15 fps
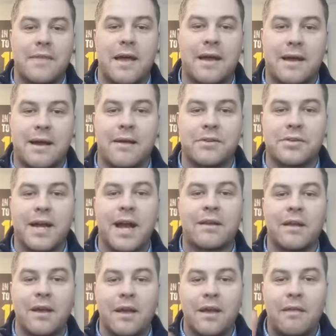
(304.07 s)
that
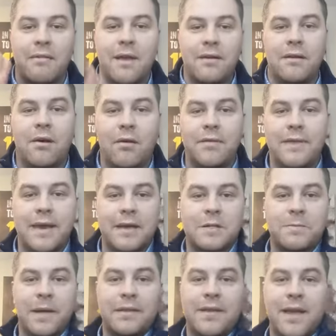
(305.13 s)
contract, they know the
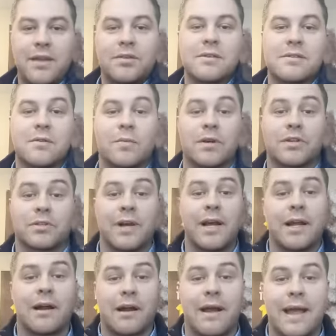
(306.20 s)
expectations, and we're
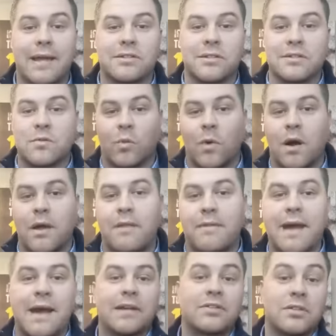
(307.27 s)
training our agents what
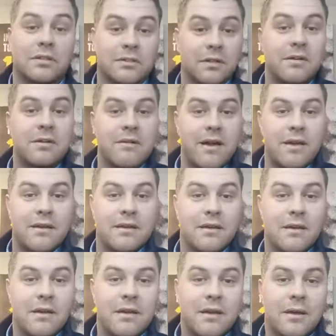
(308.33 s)
that should look like.
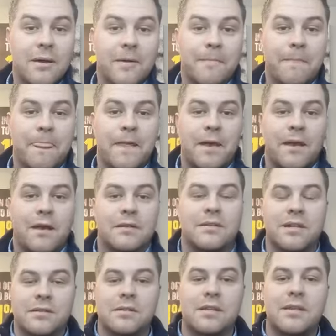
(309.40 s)
Because
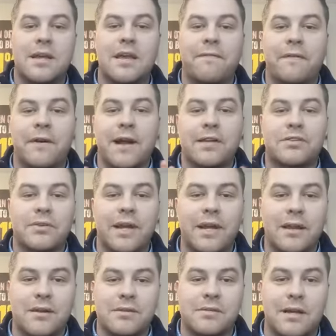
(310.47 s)
here's the thing, if you're not
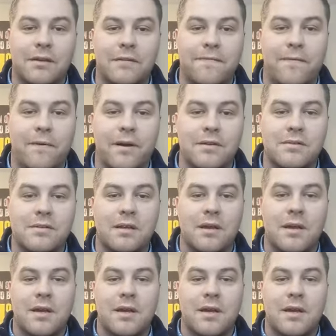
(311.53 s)
training your sales force